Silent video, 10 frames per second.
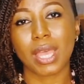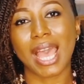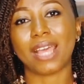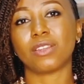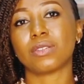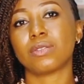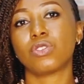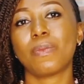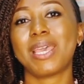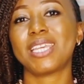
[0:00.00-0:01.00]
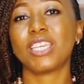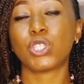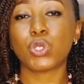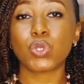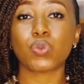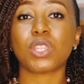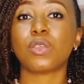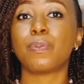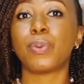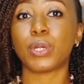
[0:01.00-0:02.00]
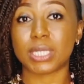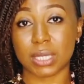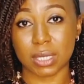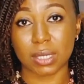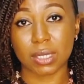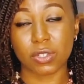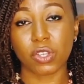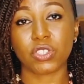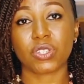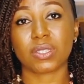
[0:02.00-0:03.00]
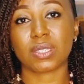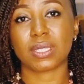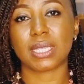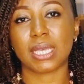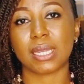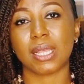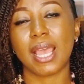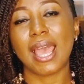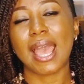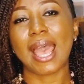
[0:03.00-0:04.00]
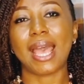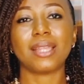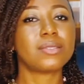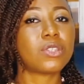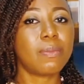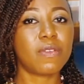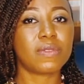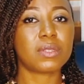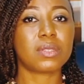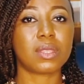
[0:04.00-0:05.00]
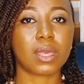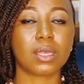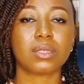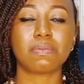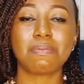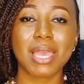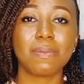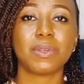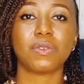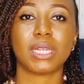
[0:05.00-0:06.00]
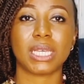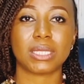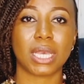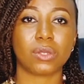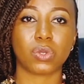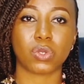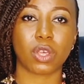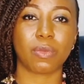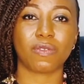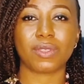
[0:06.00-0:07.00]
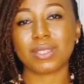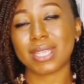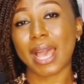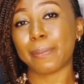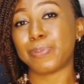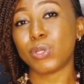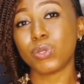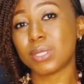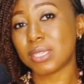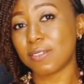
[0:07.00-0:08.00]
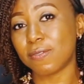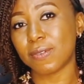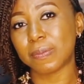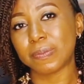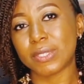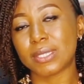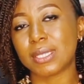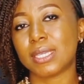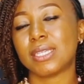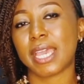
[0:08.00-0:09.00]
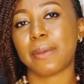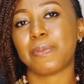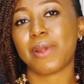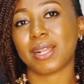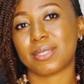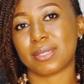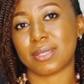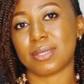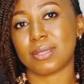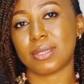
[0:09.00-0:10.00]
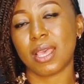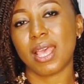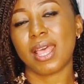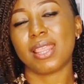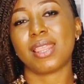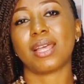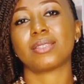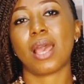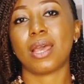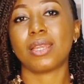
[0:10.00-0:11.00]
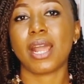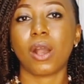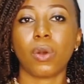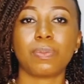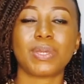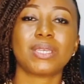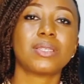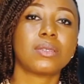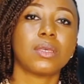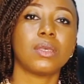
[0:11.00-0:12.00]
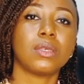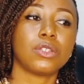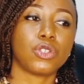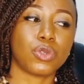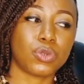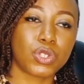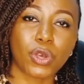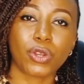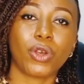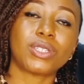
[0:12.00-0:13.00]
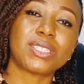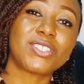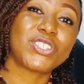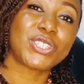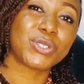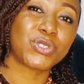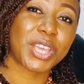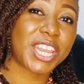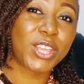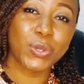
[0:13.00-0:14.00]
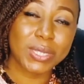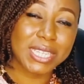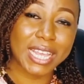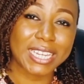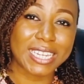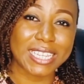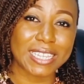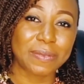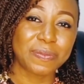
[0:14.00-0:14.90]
and so many issues with the body, not just the skin. And some of these things may be related to some of these abusive skincare practices that are now being done on these children innocently.